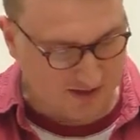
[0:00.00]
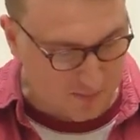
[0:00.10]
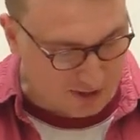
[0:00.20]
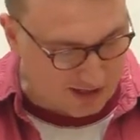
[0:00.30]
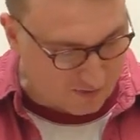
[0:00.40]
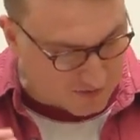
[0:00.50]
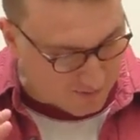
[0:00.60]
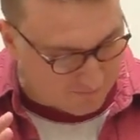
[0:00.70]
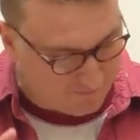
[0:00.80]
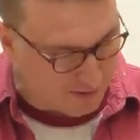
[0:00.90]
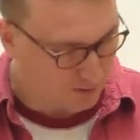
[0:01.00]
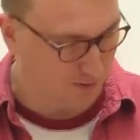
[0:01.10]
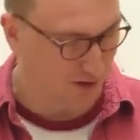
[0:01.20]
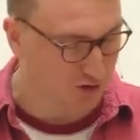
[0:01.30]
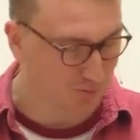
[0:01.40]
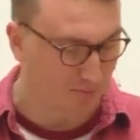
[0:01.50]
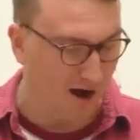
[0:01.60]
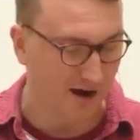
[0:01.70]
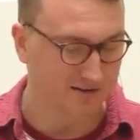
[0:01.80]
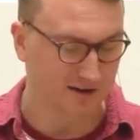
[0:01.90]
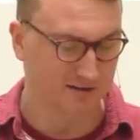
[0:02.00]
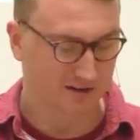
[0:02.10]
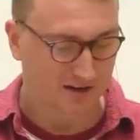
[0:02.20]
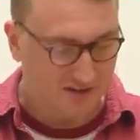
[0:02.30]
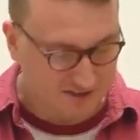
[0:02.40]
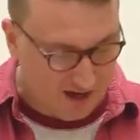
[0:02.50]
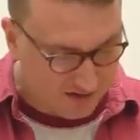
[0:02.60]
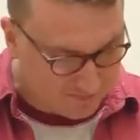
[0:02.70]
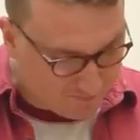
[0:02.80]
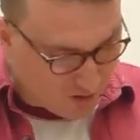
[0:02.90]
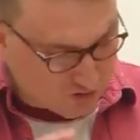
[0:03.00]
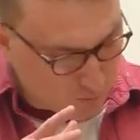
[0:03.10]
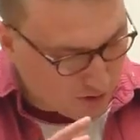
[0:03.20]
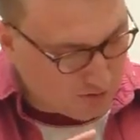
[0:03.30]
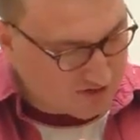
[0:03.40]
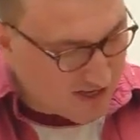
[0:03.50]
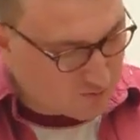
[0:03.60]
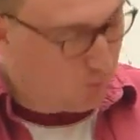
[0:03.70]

They believe him to be fickle and double-minded, saying someone who says